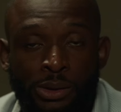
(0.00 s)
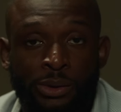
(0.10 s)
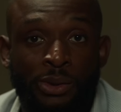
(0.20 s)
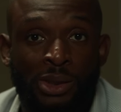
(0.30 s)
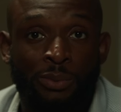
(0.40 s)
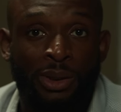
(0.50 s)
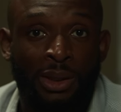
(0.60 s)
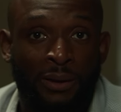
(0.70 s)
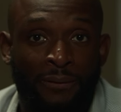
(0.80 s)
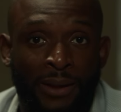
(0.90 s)
Choose to
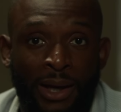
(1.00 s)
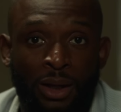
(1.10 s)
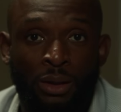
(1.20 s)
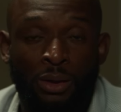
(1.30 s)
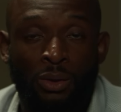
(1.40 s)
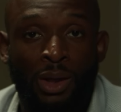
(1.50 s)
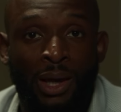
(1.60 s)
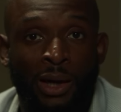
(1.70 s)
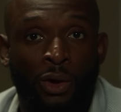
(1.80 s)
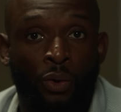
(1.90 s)
believe that you
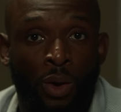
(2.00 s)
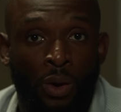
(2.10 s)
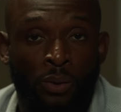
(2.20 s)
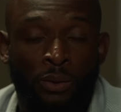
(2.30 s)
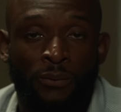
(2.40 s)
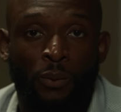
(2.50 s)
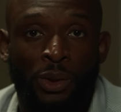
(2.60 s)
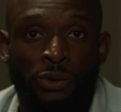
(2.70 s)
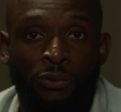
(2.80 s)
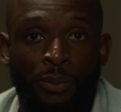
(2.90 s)
can grow from
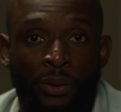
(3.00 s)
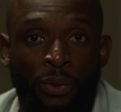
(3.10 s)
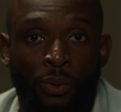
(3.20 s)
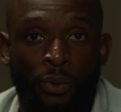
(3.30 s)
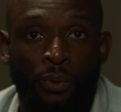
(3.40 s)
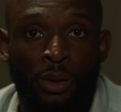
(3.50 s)
what you've been through.